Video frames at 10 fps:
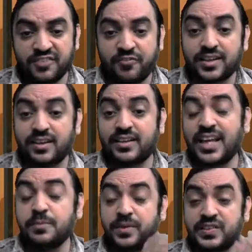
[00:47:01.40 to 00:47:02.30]
factor
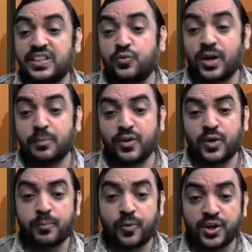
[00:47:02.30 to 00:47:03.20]
10%, 1 by
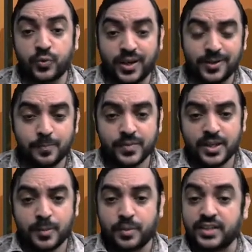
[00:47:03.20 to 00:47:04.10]
1.1,
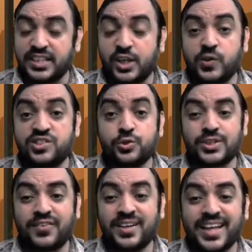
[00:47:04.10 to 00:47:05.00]
press equals to 7